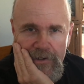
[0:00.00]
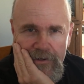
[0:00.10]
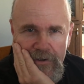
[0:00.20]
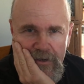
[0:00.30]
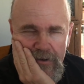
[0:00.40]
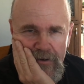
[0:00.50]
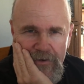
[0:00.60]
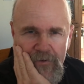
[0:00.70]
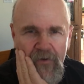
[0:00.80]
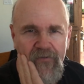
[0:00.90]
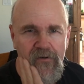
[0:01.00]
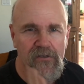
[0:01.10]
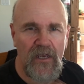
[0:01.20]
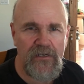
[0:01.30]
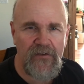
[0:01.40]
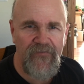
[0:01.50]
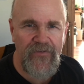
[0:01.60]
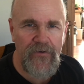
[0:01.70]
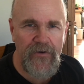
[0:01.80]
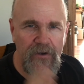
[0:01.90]
I, I don't know if it was Tyson
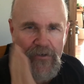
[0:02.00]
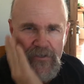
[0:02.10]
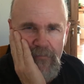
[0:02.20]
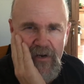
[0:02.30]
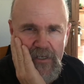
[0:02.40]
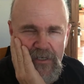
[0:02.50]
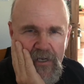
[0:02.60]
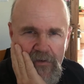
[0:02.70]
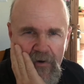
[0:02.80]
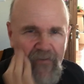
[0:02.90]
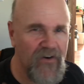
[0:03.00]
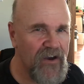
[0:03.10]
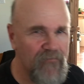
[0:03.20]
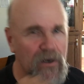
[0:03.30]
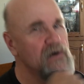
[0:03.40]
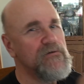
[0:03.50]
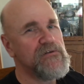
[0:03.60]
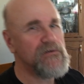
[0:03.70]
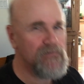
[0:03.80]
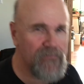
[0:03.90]
Fury or somebody said 25
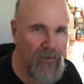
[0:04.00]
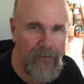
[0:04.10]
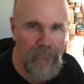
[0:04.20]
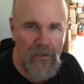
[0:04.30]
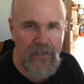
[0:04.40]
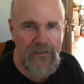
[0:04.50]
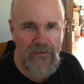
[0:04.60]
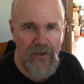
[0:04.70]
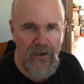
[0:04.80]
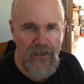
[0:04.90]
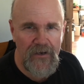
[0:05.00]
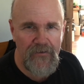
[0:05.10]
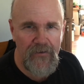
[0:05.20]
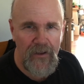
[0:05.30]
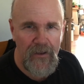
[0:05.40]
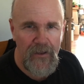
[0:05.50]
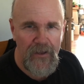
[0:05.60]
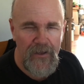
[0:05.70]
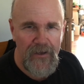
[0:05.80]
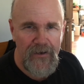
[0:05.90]
pounds in the right place will knock you out.
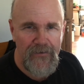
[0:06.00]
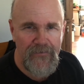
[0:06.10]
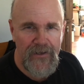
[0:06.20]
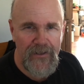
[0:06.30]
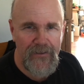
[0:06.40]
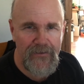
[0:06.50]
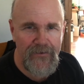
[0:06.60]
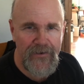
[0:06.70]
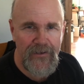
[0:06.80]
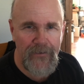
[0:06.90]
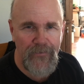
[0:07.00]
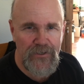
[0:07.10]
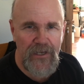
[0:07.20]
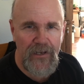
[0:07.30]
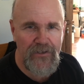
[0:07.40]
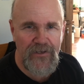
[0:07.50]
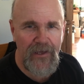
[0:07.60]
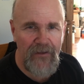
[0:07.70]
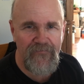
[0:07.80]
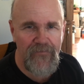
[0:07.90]
Well, you're getting a percentage of
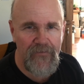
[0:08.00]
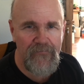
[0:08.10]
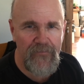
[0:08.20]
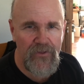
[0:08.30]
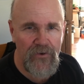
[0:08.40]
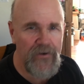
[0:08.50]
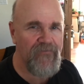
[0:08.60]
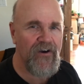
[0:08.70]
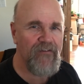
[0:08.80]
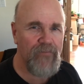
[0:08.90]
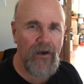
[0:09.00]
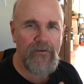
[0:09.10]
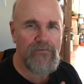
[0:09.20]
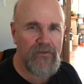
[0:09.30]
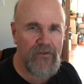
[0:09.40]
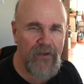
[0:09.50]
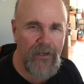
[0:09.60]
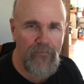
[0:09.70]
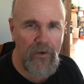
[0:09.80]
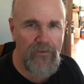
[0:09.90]
that 35 pounds with a
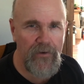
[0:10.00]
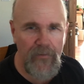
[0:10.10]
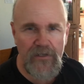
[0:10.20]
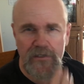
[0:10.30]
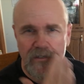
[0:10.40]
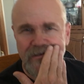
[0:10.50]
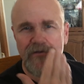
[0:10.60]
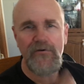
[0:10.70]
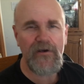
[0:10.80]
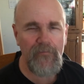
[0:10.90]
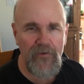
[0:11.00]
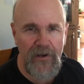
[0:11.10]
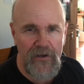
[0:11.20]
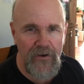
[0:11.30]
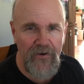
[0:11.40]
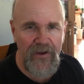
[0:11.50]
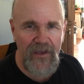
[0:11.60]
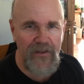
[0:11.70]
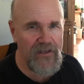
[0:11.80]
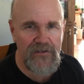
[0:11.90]
9.3 by 62 coming right into your
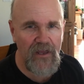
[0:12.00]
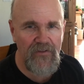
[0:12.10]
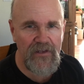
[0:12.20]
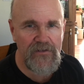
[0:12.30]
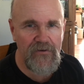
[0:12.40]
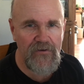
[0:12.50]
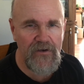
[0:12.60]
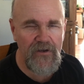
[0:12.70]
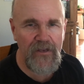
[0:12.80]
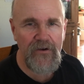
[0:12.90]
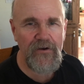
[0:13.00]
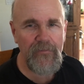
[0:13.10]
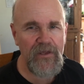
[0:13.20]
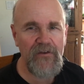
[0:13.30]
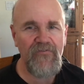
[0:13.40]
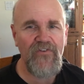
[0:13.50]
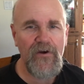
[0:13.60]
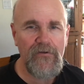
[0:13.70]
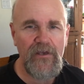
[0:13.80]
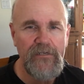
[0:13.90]
head. That's not that's no good. Here I'm getting a
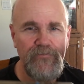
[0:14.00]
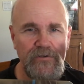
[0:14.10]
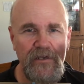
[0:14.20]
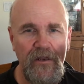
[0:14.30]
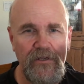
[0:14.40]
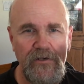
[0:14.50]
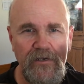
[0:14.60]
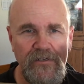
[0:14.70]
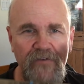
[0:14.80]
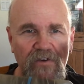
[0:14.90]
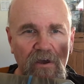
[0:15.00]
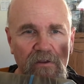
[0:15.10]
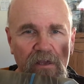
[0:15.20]
far less percentage because I've got